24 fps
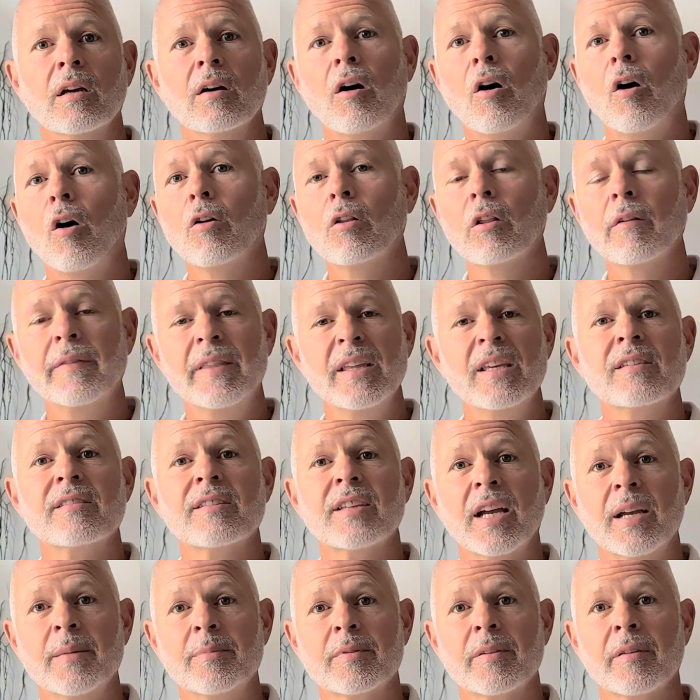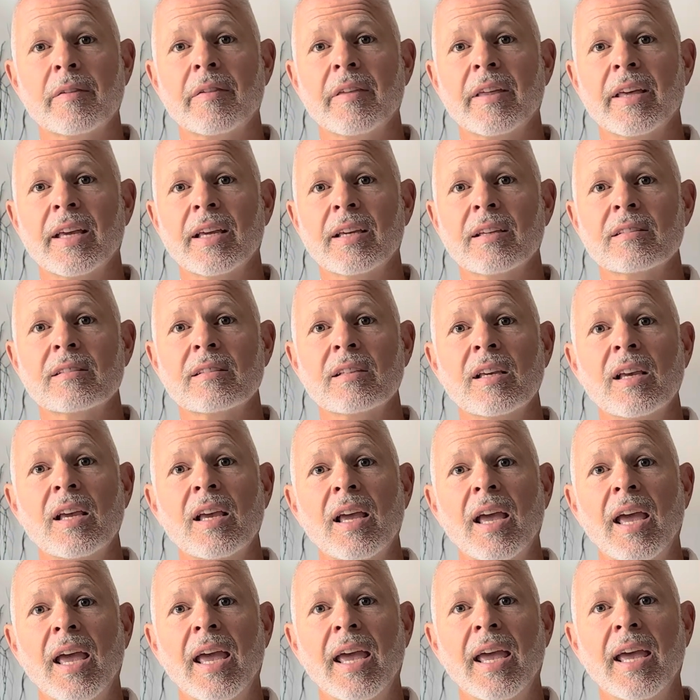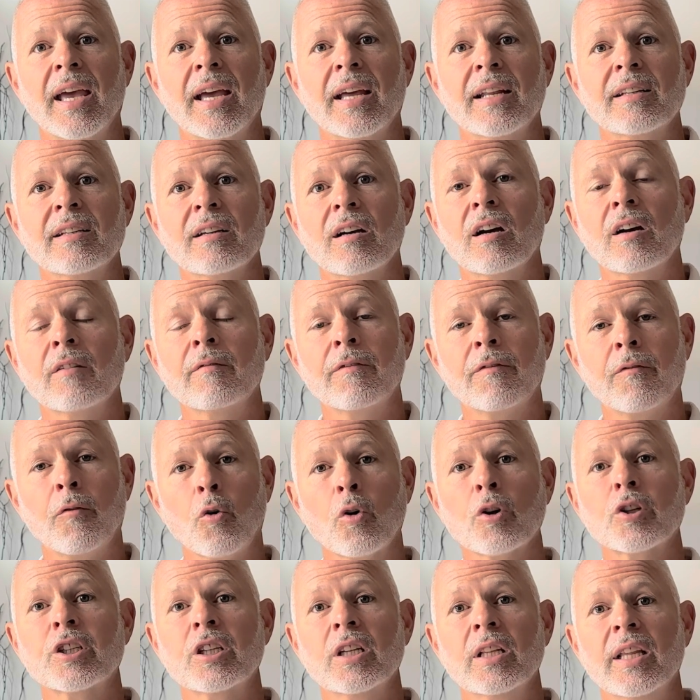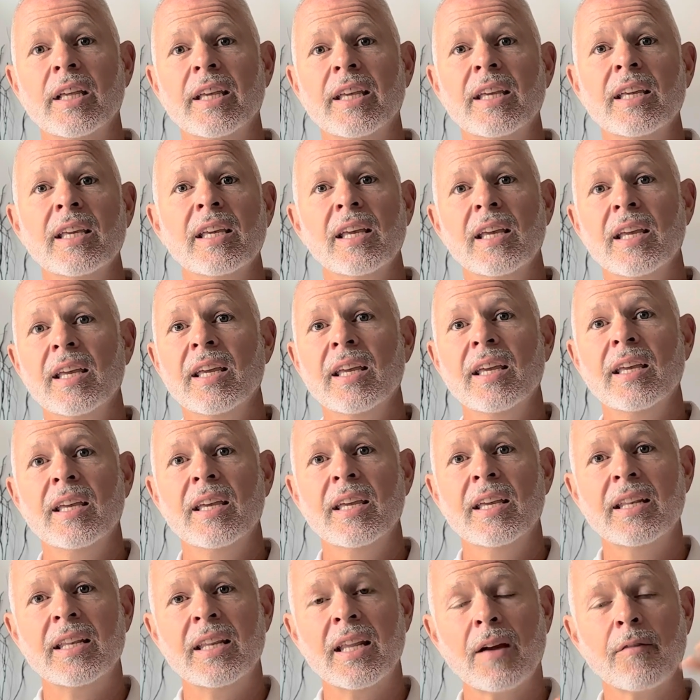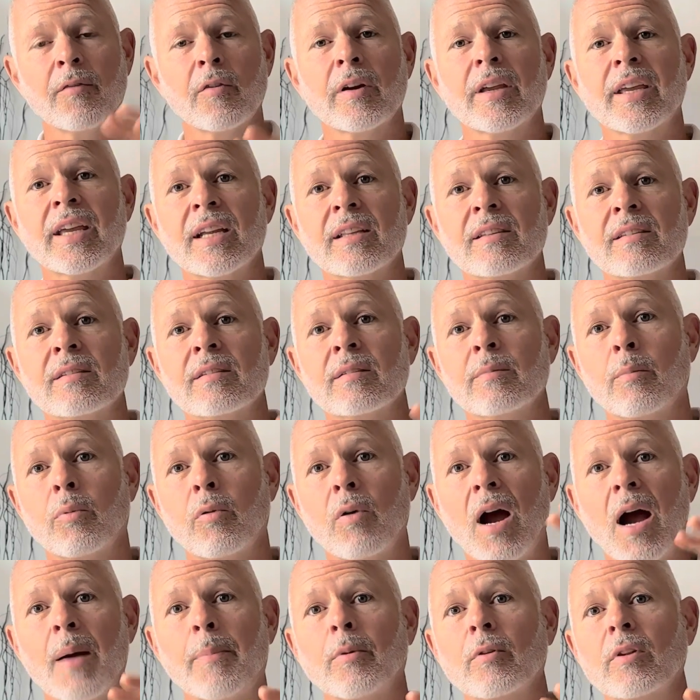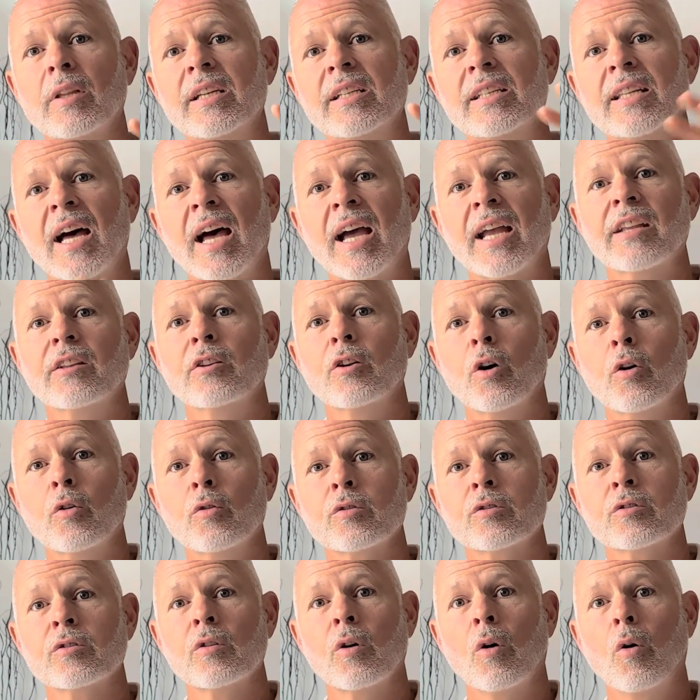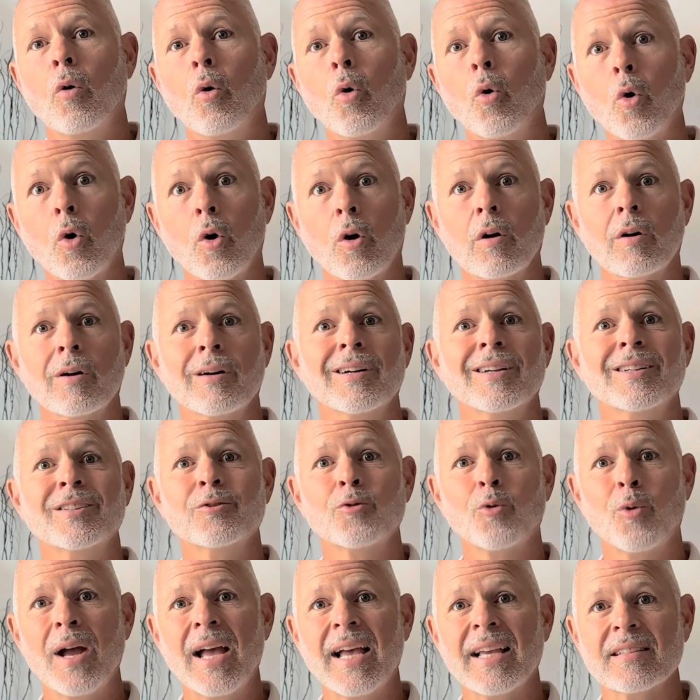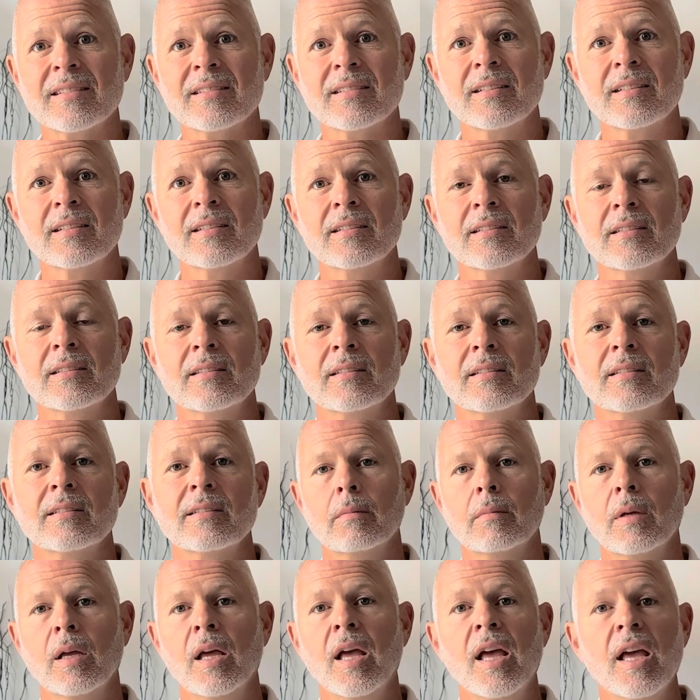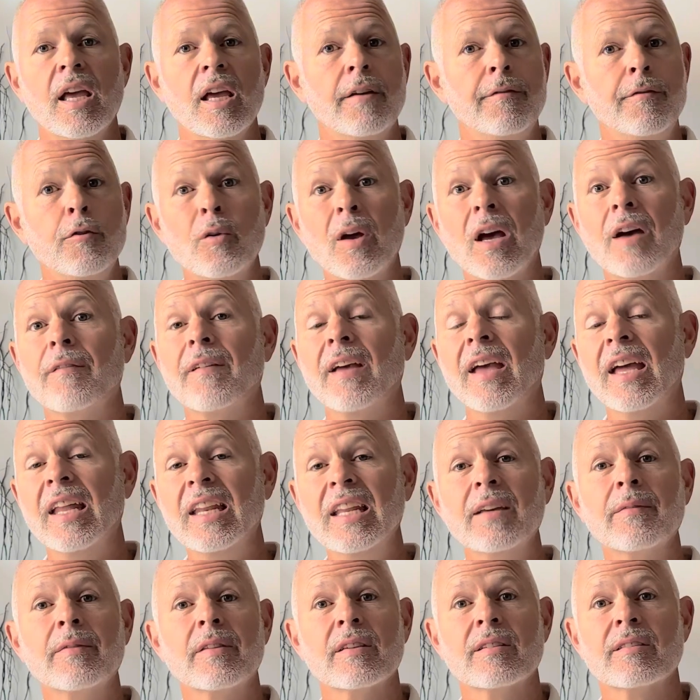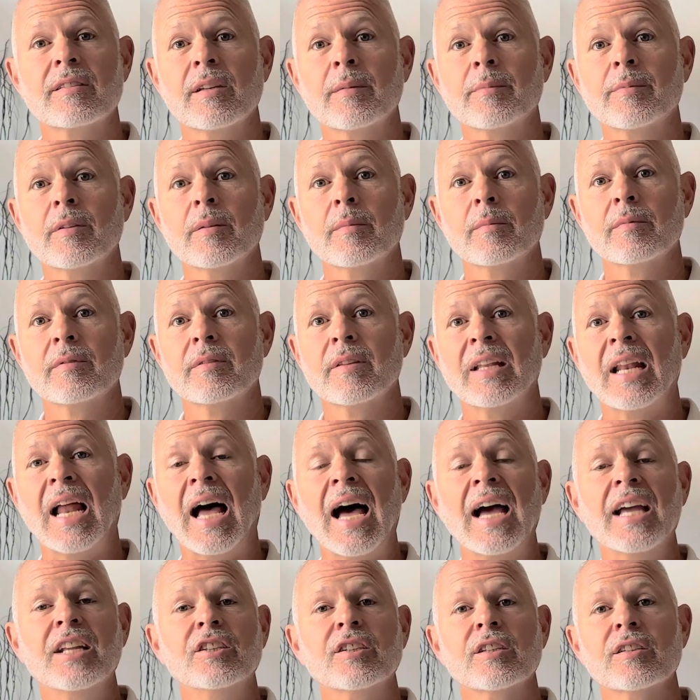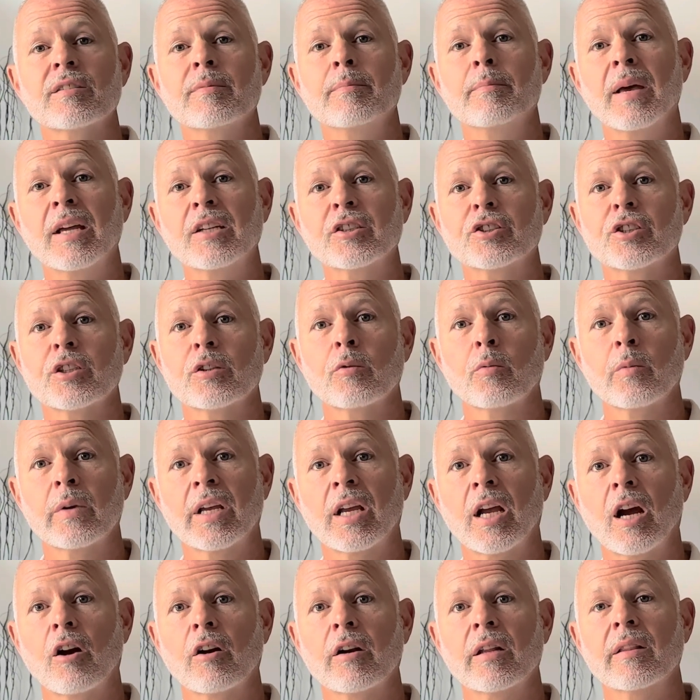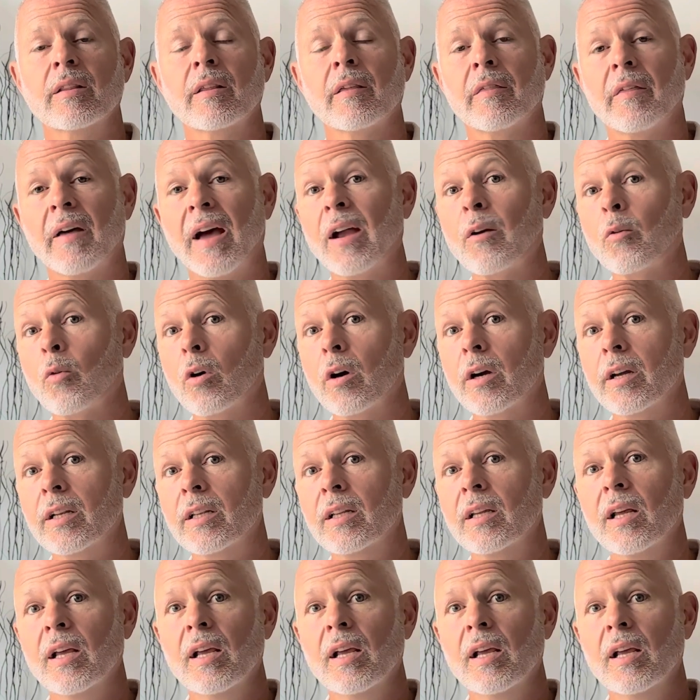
all of these types of things. And unfortunately, it never gets properly diagnosed or addressed. If you have any of the symptoms that I just mentioned regarding the thyroid,